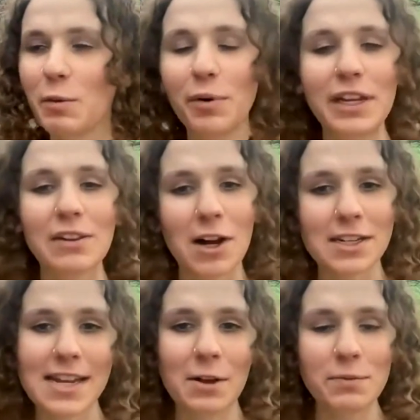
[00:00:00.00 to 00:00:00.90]
pretty
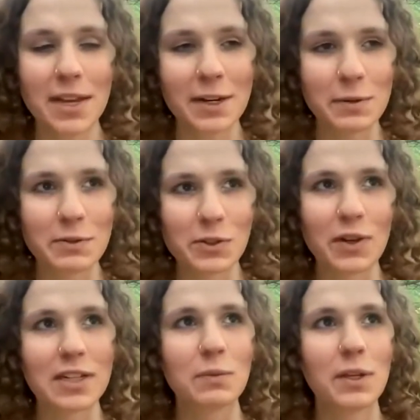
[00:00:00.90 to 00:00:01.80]
locked down, and it was
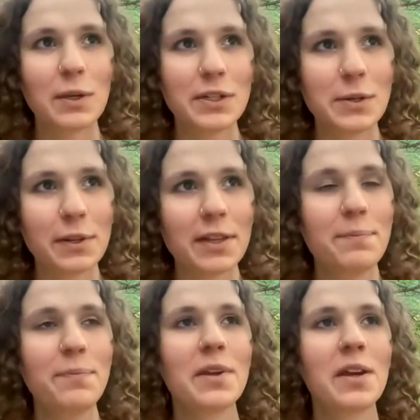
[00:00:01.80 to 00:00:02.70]
restricted what you could do with
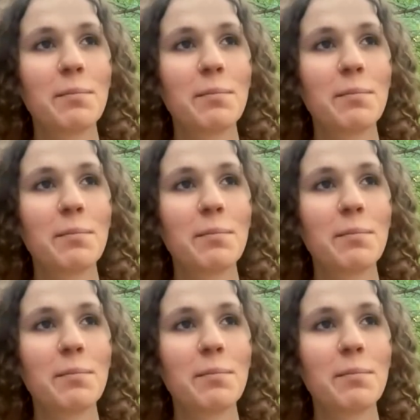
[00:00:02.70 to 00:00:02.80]
them.